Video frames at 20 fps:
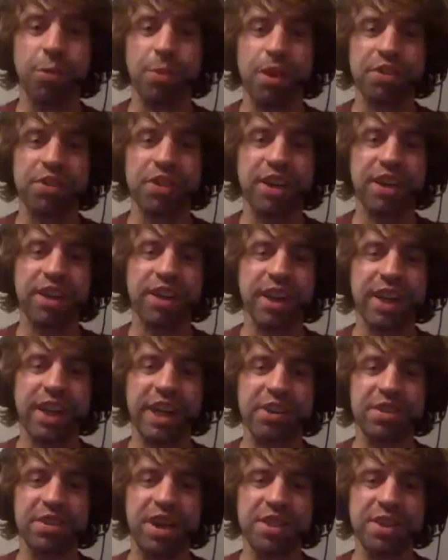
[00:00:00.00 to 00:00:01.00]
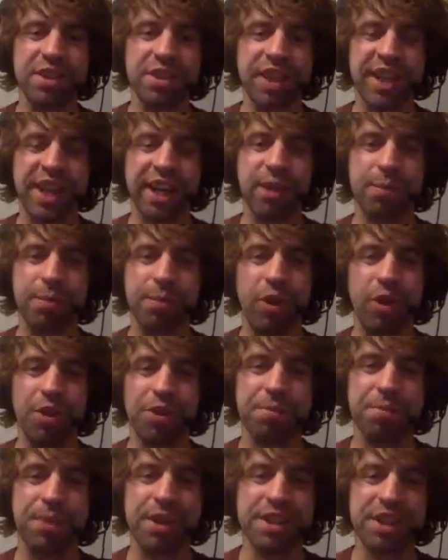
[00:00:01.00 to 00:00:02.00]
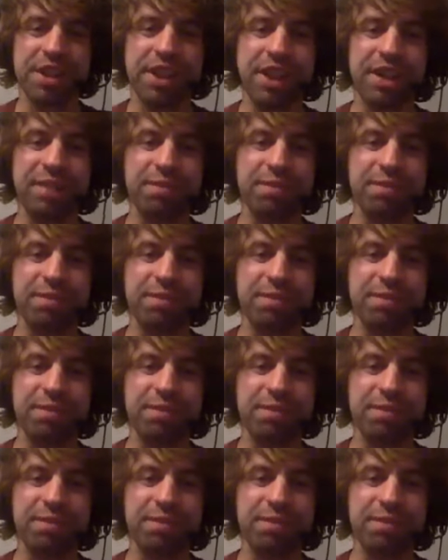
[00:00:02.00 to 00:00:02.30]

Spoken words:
wasn't it? Like he tried to kick the ball and just missed it.